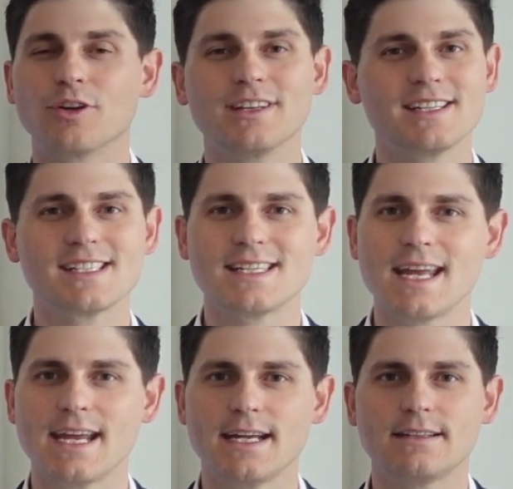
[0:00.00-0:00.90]
real
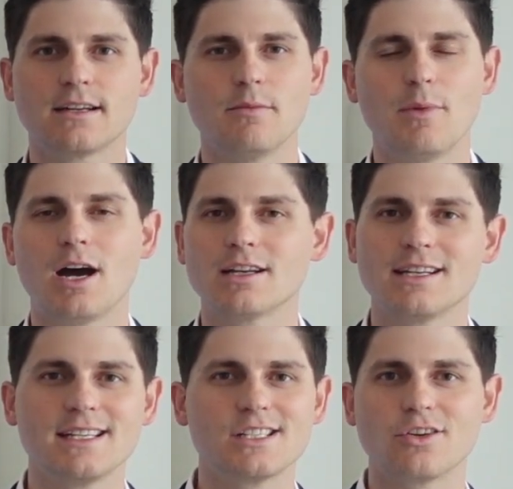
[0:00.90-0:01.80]
estate,
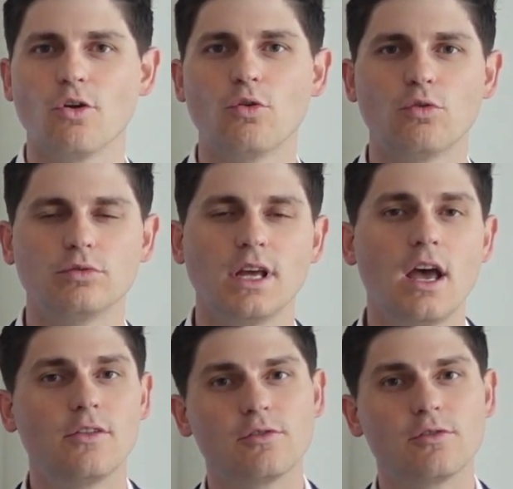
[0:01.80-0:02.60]
commodities, gold,